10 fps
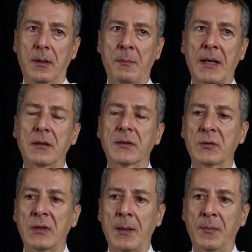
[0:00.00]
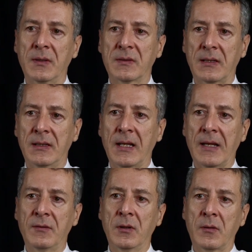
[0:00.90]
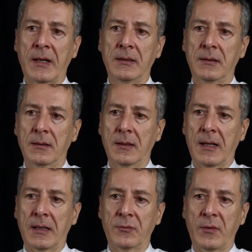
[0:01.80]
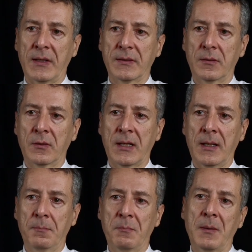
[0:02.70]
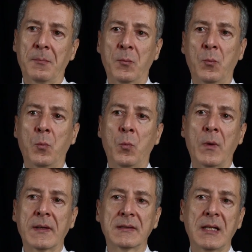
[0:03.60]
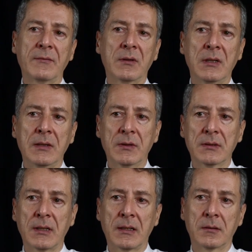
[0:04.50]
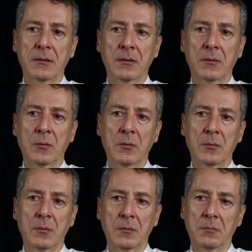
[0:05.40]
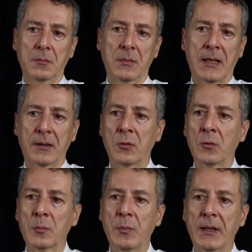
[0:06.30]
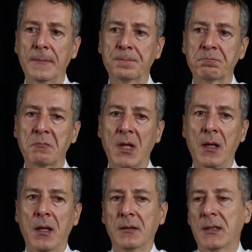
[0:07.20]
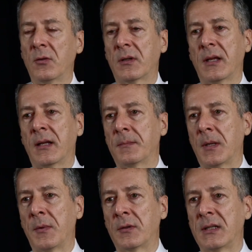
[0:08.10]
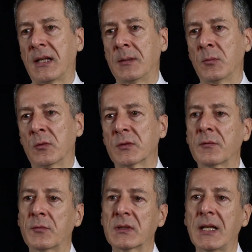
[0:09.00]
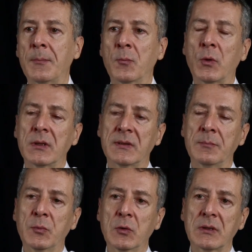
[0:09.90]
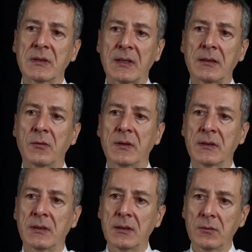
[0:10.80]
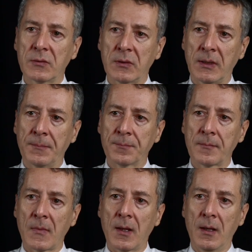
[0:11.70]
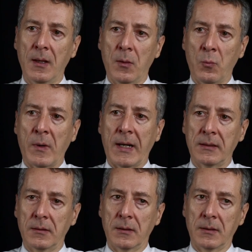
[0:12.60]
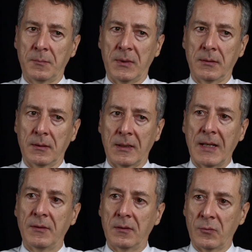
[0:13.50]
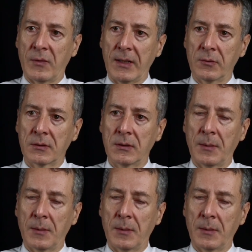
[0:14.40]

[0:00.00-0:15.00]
matters to them is that they have the right address, okay? Once they have delivered that gold bar, they don't care about it anymore. So for them, what is important is that there is an industry-wide, level record,